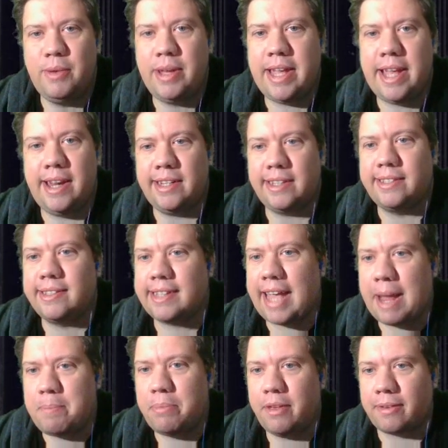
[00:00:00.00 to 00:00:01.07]
We cannot
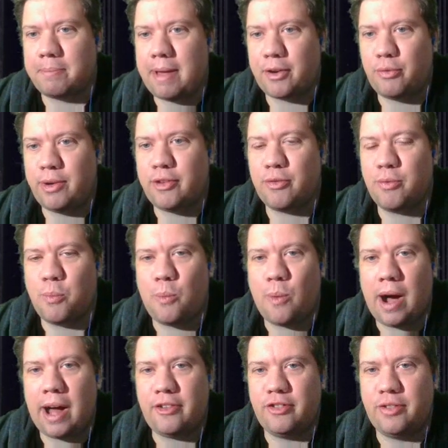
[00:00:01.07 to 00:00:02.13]
escape this match. We just
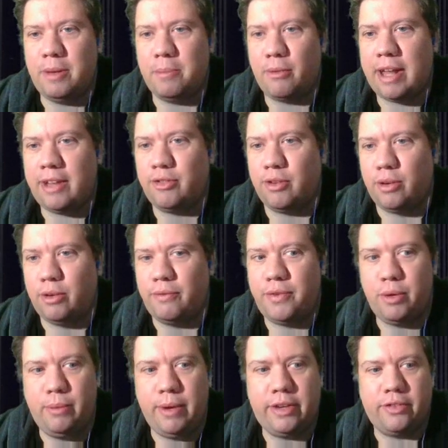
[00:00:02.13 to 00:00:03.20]
watched them wrestle a
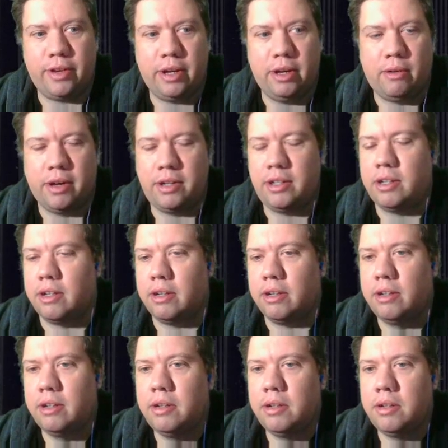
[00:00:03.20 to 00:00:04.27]
few weeks ago on
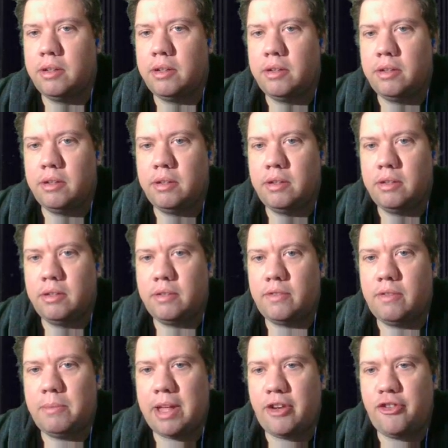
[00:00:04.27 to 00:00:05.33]
here.
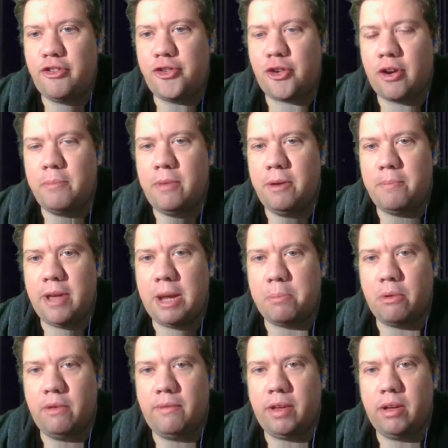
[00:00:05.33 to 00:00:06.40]
From that German
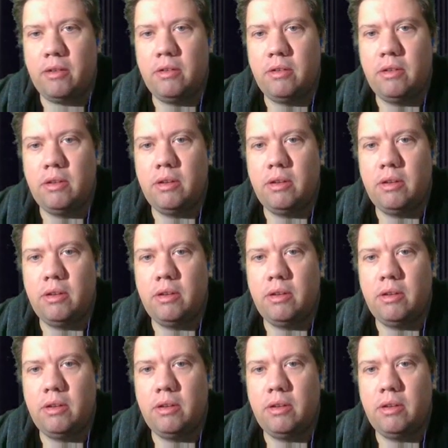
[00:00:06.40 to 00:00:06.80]
pay-per-view.